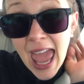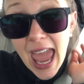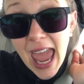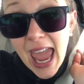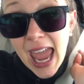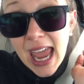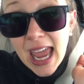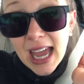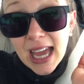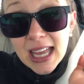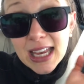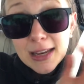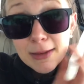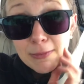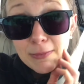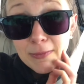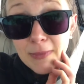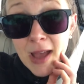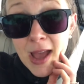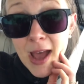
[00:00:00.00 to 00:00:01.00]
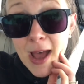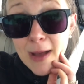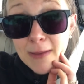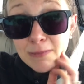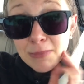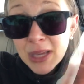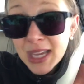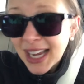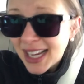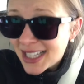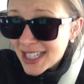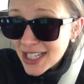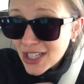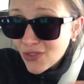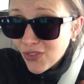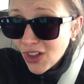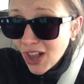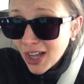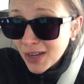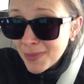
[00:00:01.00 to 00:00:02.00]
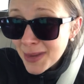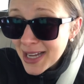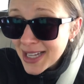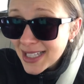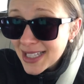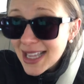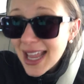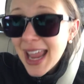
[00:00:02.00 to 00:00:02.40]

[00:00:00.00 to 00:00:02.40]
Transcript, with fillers: And because it's Vlogmas,